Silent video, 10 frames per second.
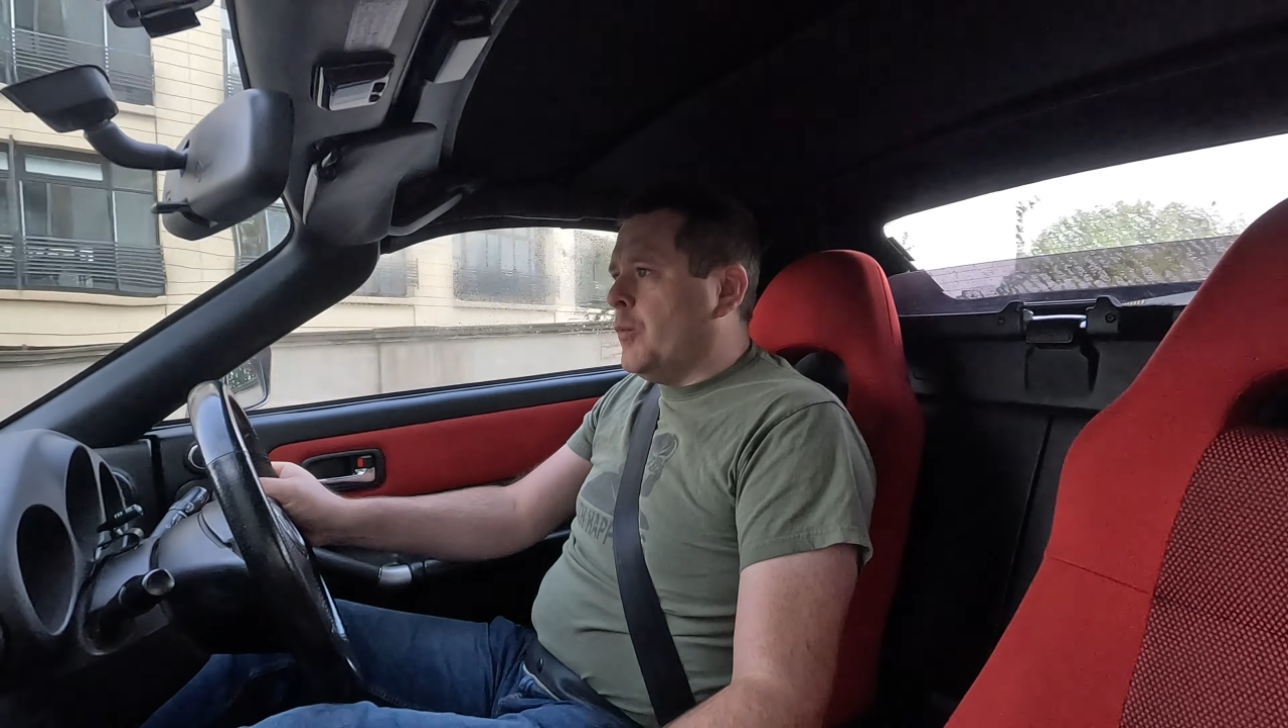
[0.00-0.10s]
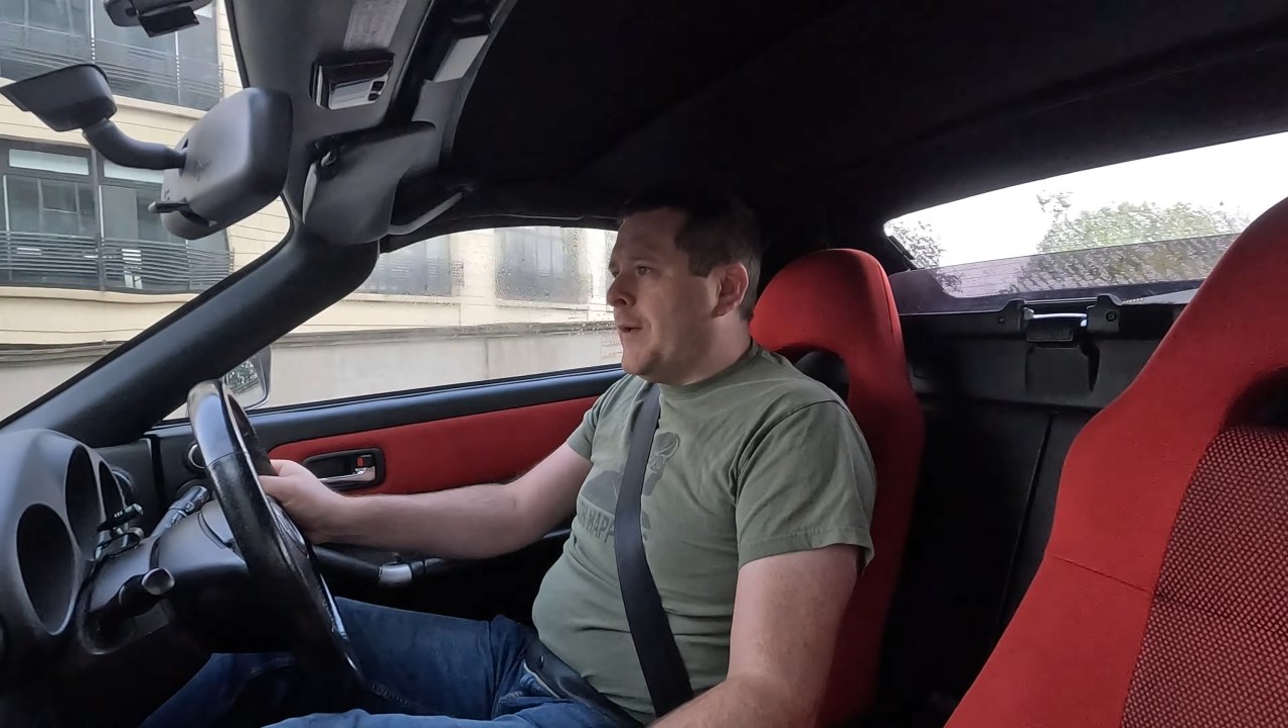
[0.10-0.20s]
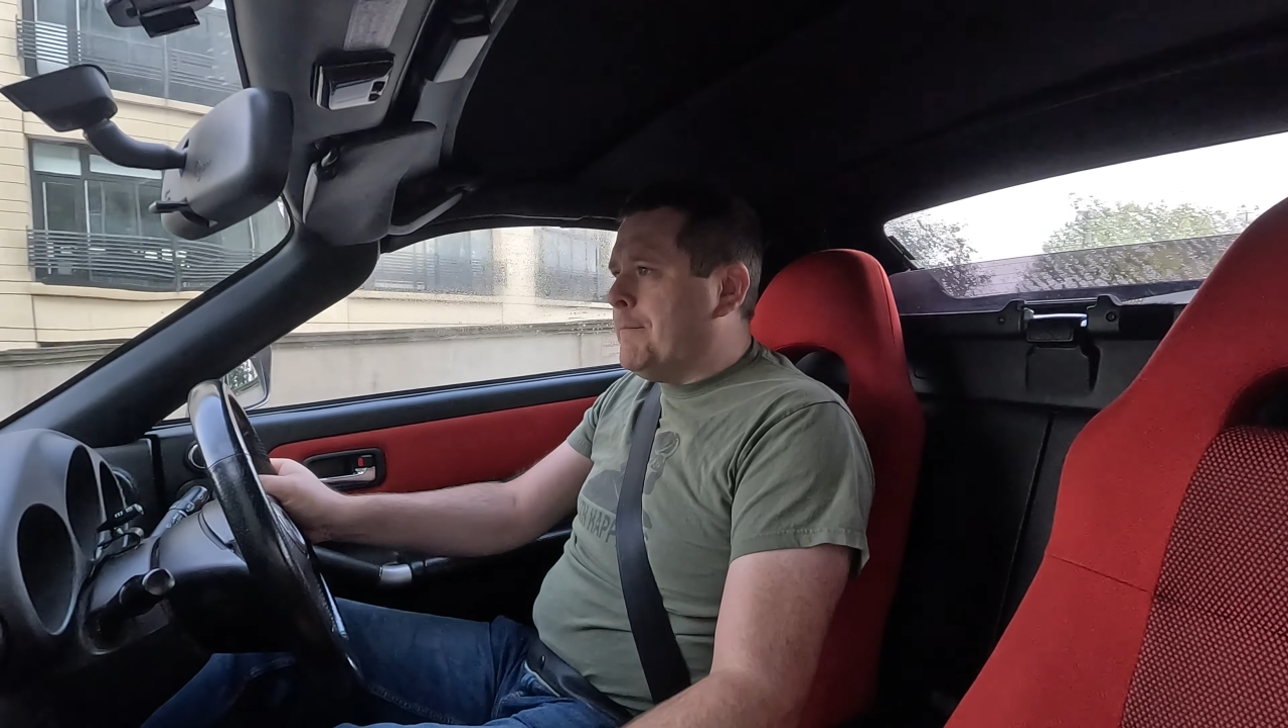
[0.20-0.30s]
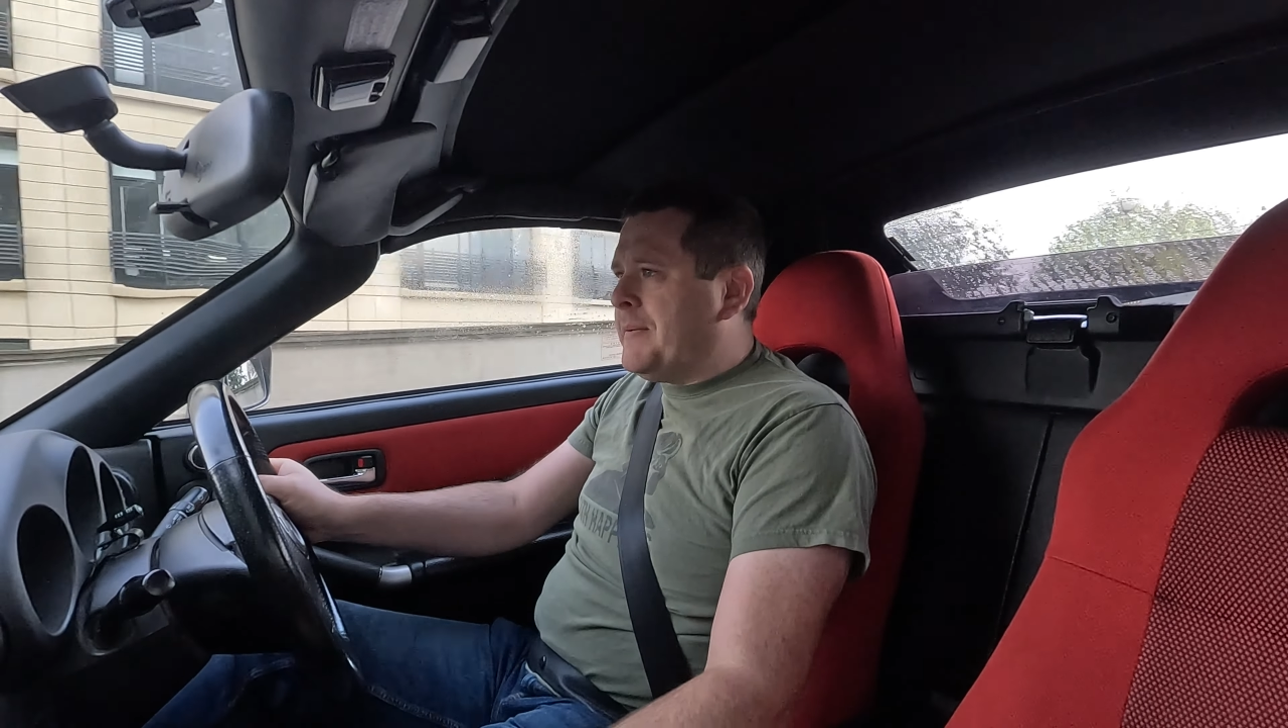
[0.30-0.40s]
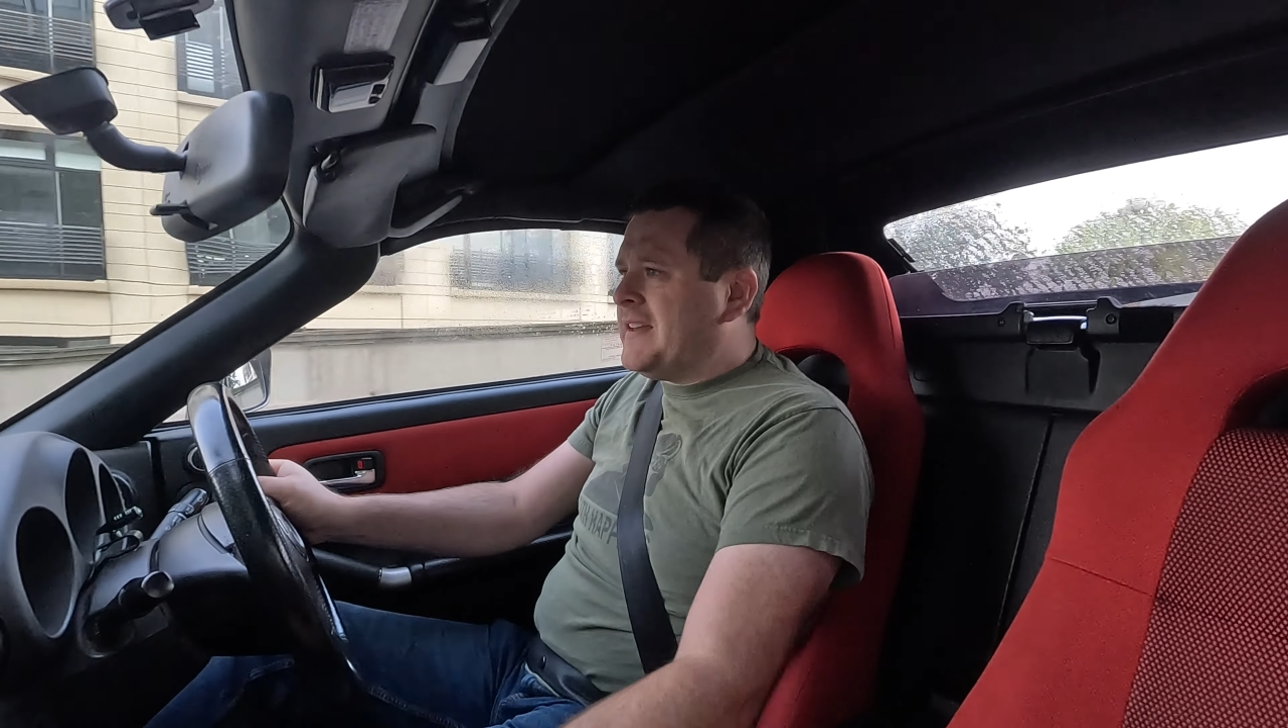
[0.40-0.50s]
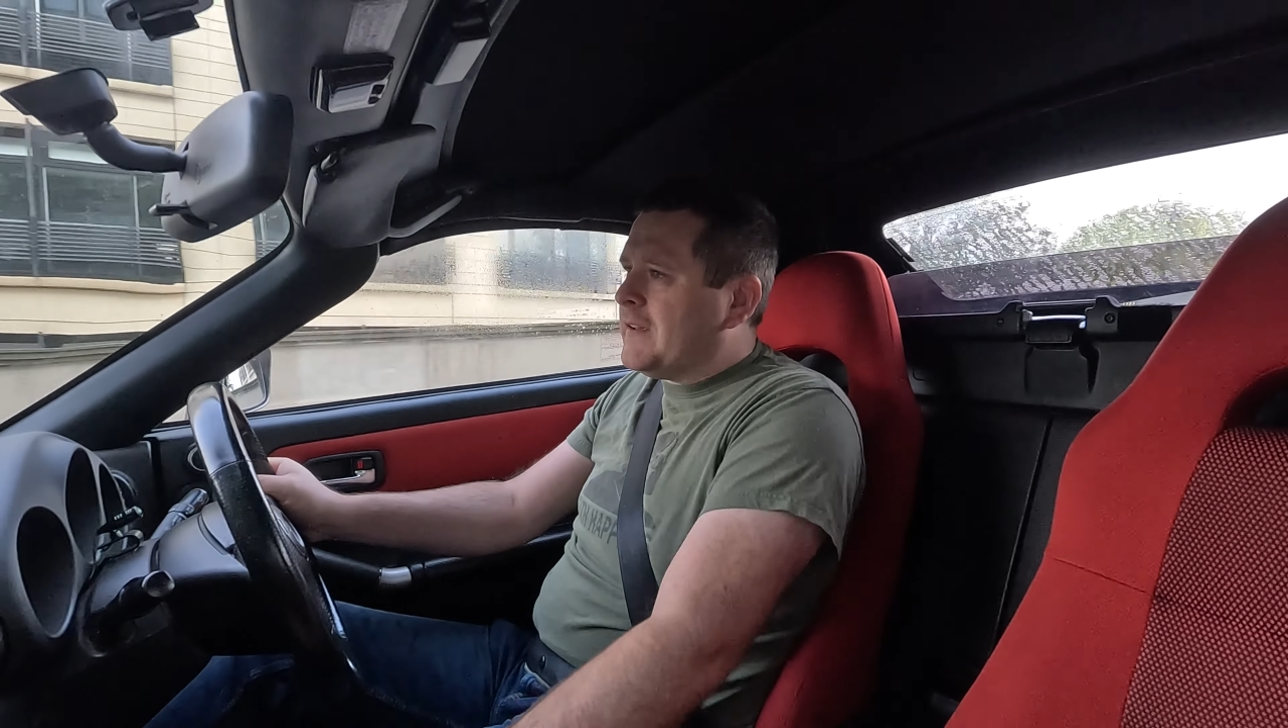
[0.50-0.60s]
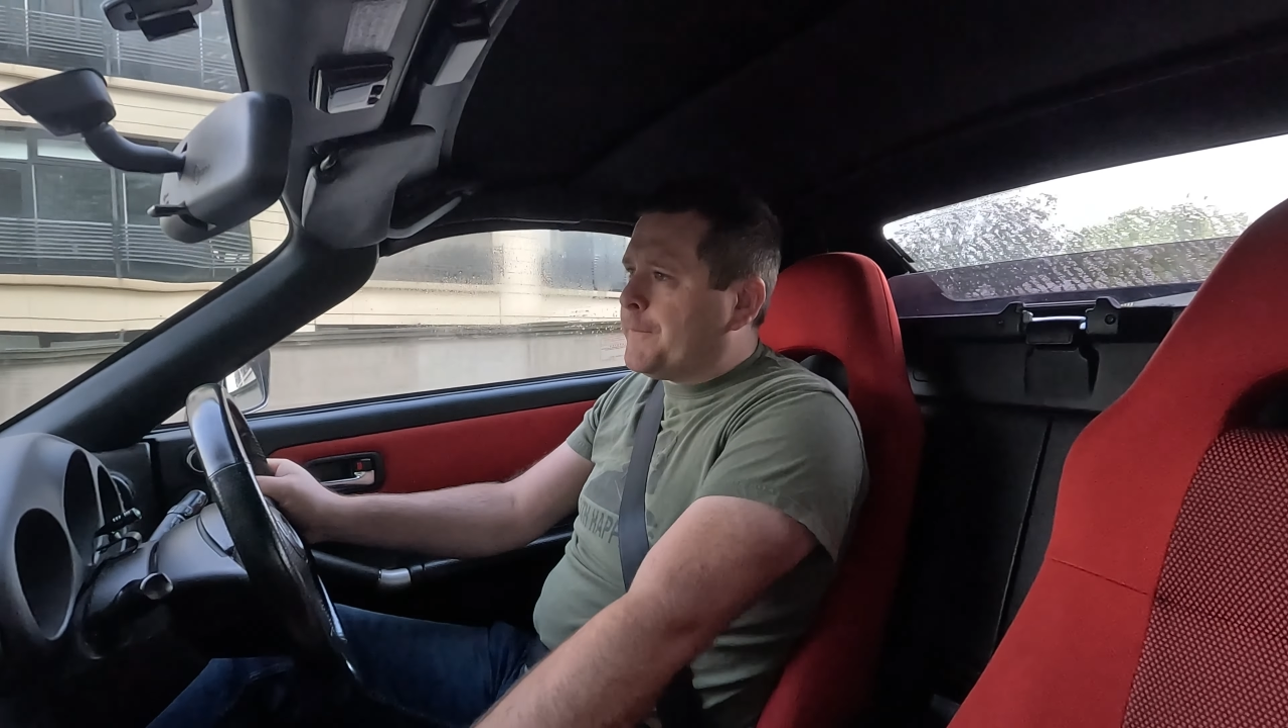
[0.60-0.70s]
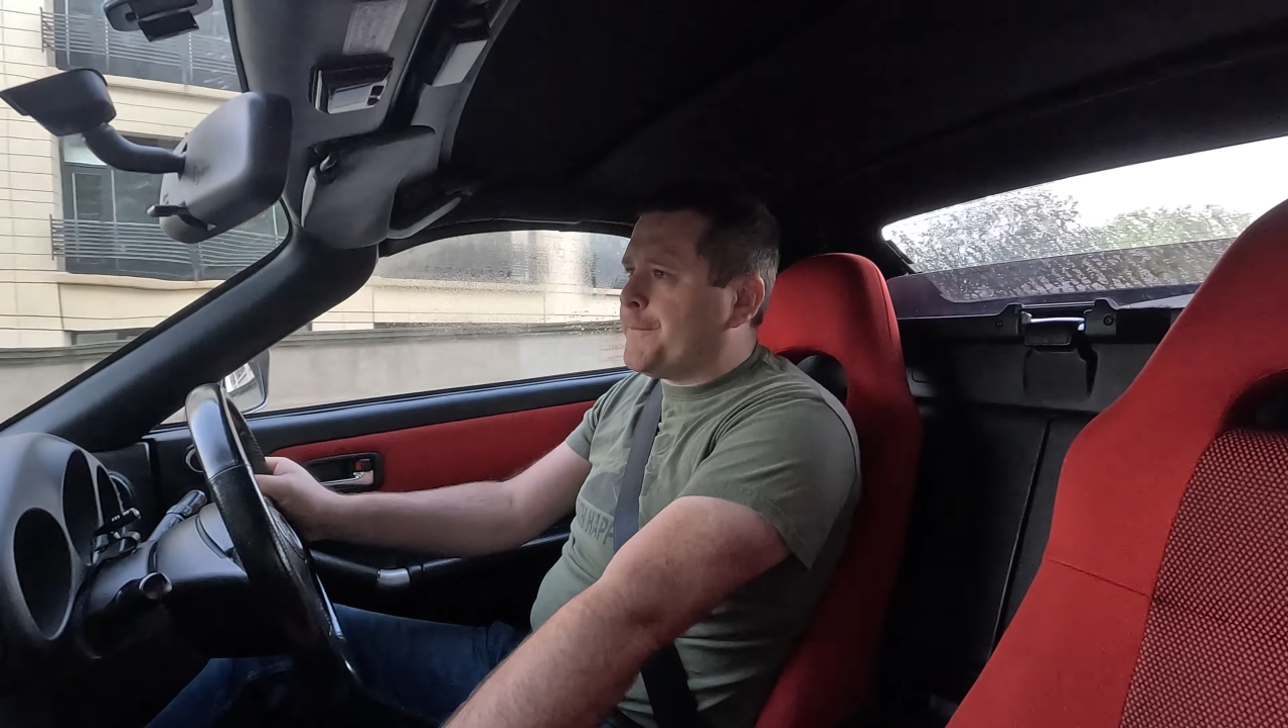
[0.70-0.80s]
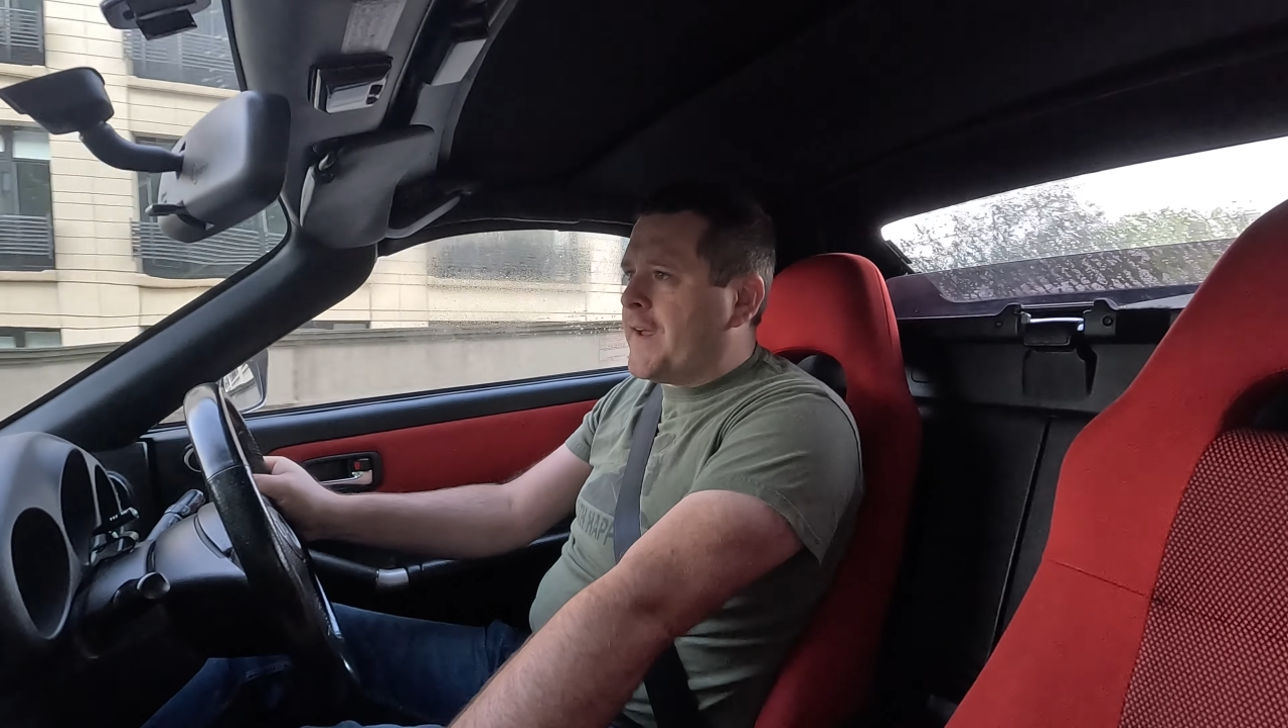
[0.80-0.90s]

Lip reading: We're bidding